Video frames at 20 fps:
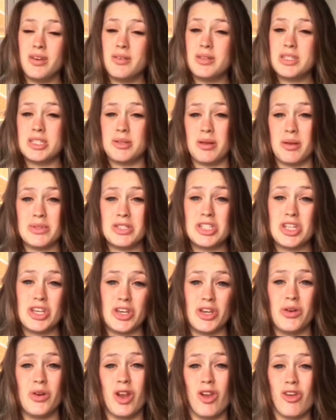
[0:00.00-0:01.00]
Tip number 2,
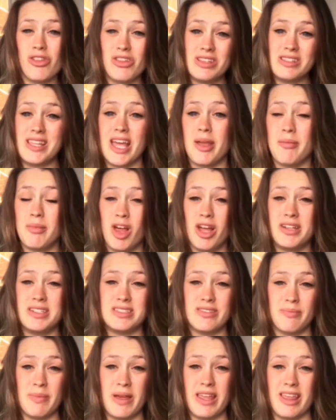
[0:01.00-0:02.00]
along the same lines
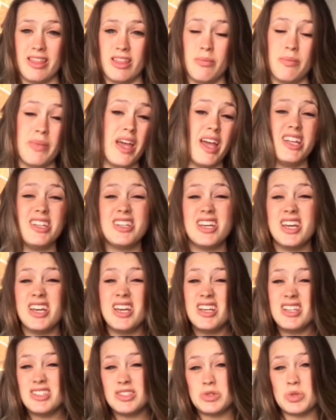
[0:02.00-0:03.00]
of making the bed,
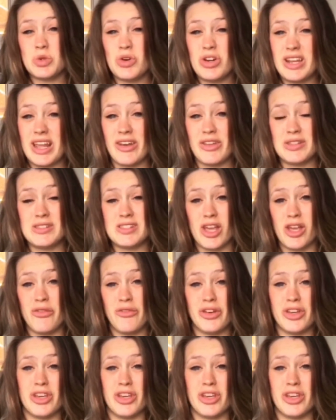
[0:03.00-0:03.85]
sorting out your sofa